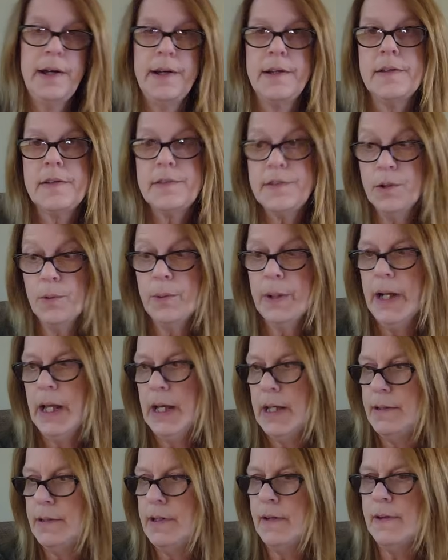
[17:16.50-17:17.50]
Sue and
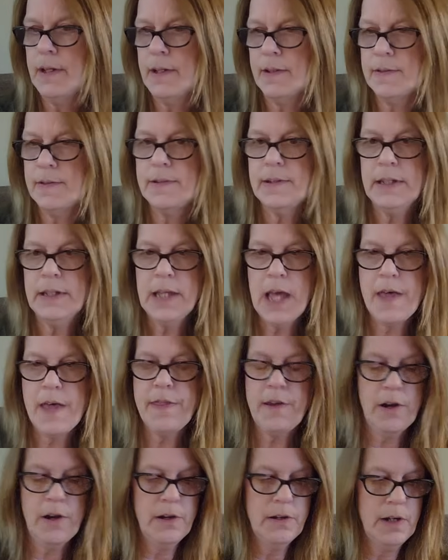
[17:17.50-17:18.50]
I did this
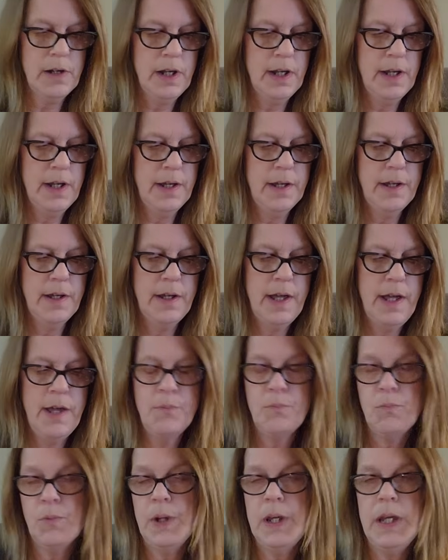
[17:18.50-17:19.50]
together,
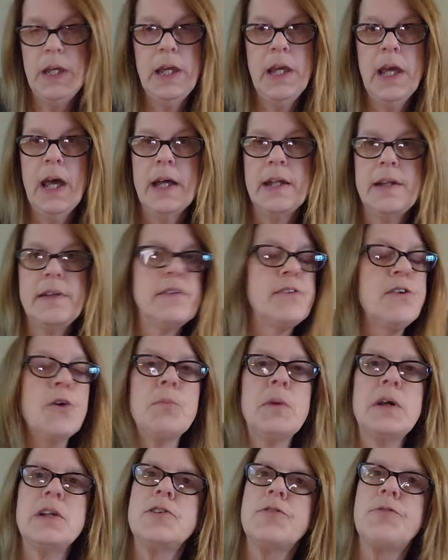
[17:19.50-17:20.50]
and we had so
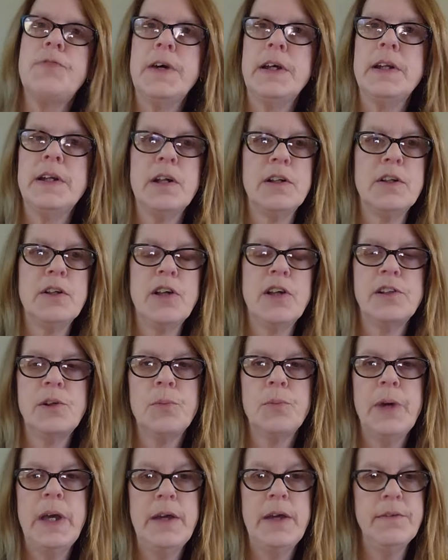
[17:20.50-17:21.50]
much fun along the
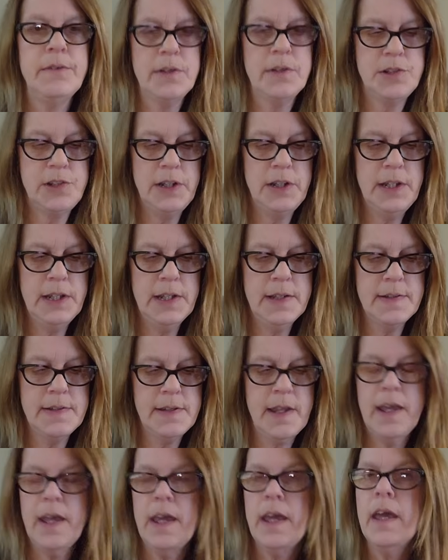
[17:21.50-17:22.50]
way. She is
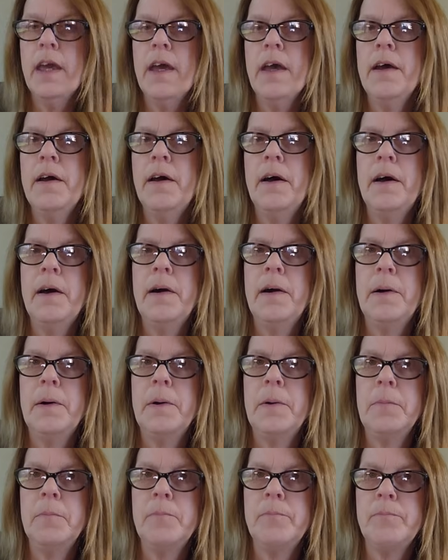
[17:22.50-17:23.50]
a
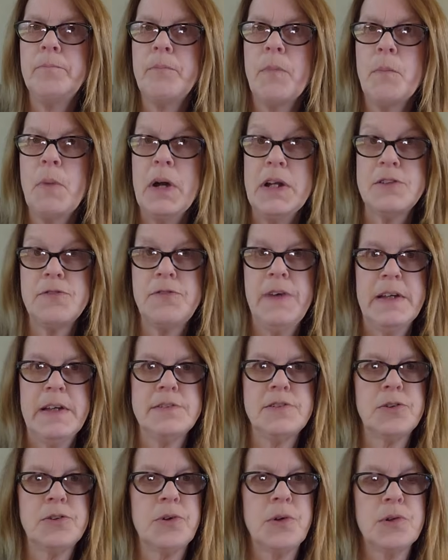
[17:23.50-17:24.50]
much
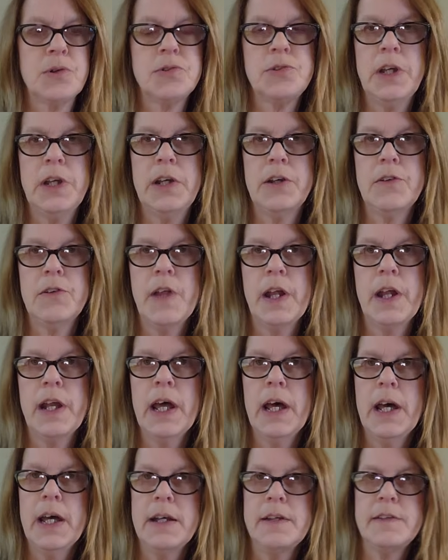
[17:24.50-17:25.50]
faster crocheter than
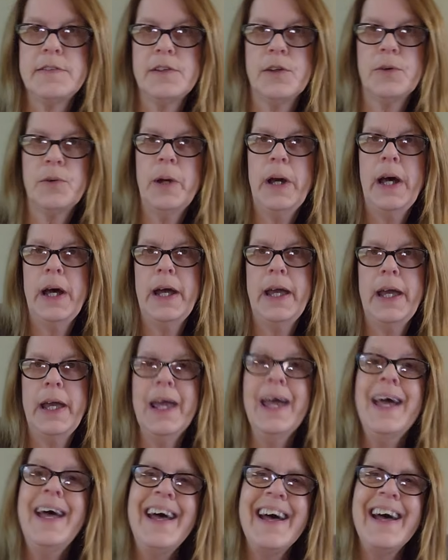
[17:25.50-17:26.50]
I, so I